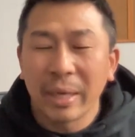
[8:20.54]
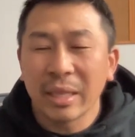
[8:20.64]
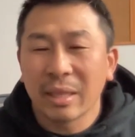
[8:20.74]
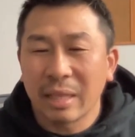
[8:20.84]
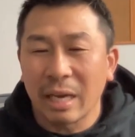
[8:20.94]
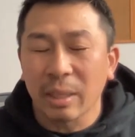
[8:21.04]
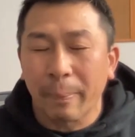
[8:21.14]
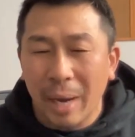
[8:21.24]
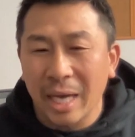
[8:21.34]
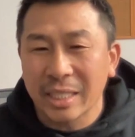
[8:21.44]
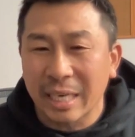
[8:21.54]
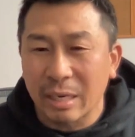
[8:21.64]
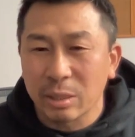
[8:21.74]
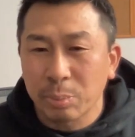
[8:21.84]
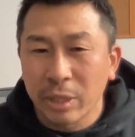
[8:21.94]
But that was the policy that
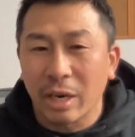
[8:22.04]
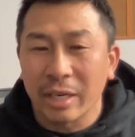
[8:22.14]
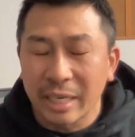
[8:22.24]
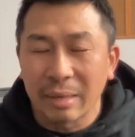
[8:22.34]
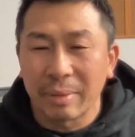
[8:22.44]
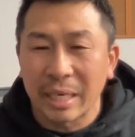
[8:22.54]
was put on them,